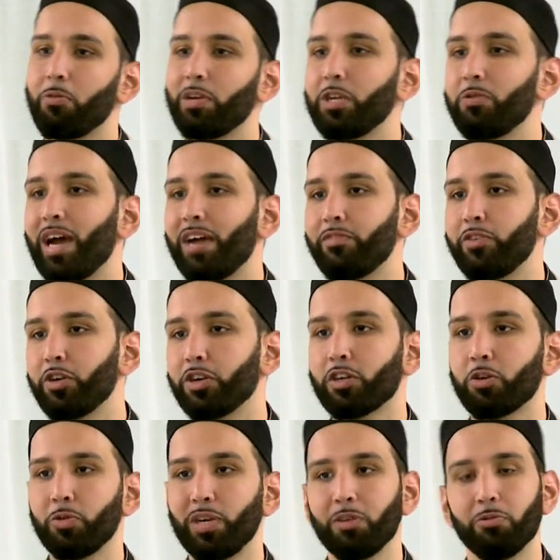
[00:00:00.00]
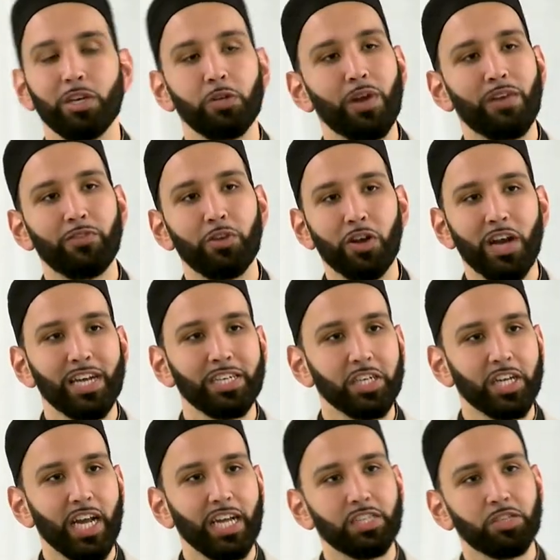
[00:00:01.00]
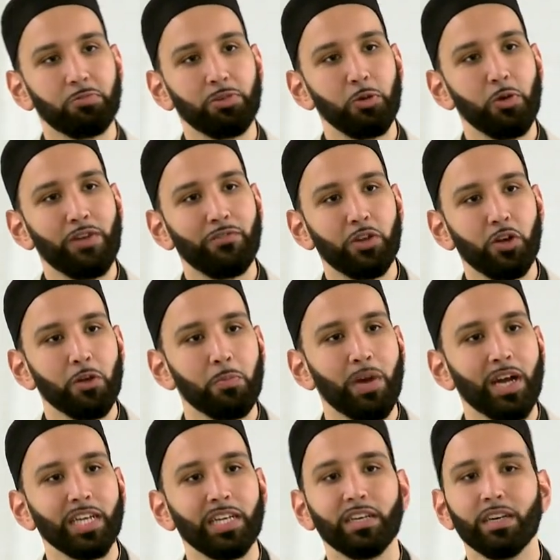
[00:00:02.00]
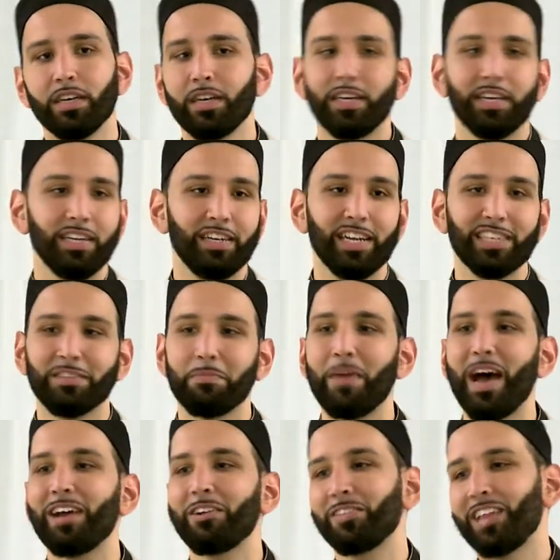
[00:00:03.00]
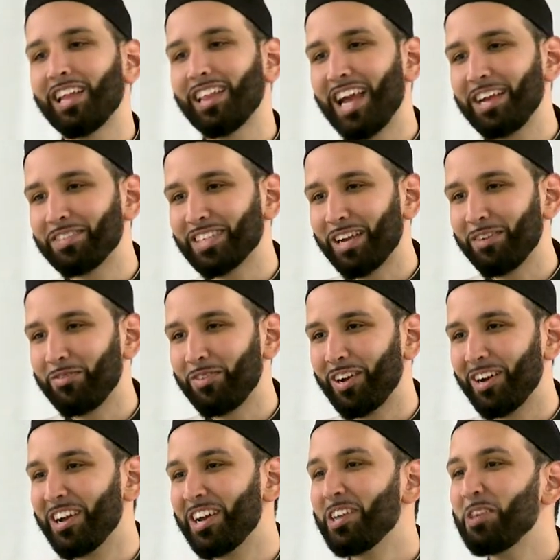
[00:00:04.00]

when you have your career, when you have your education, when you have your money, it doesn't matter that life's unfair.